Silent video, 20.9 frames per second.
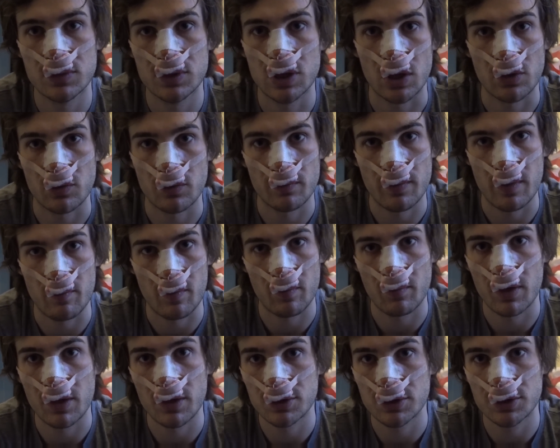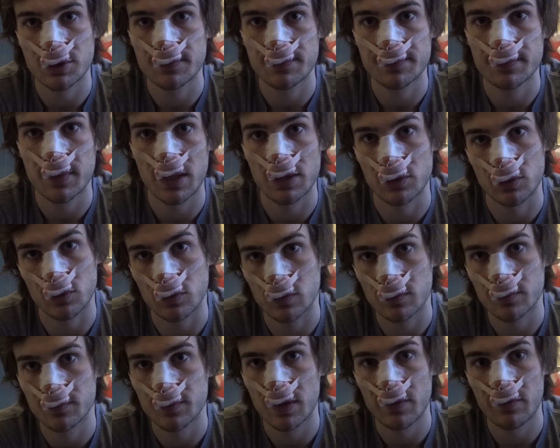don't remember much at all,
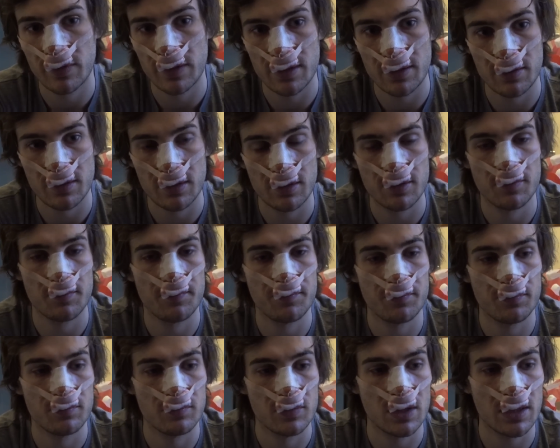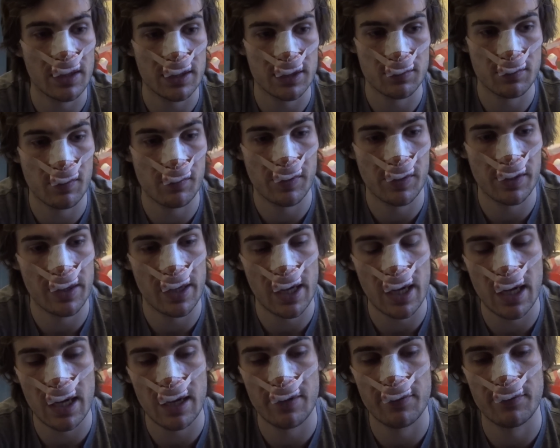if anything the next memory I
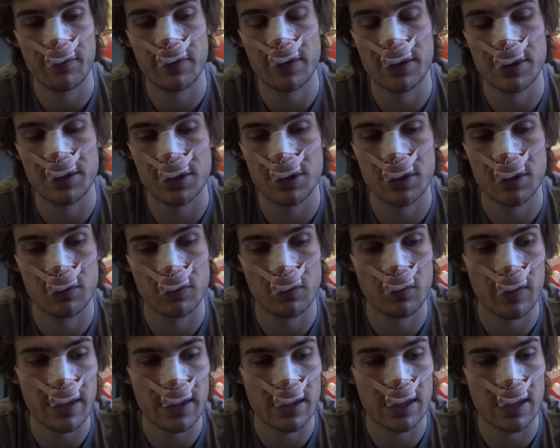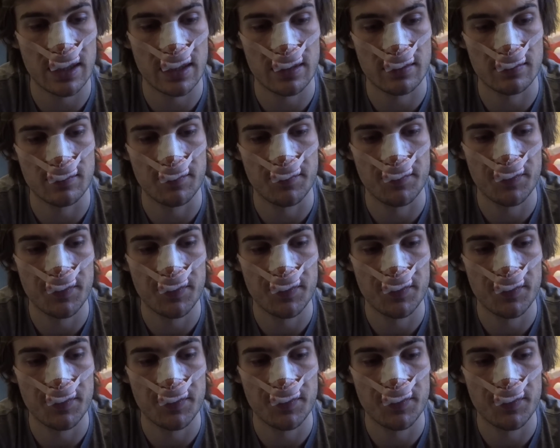have is awaking,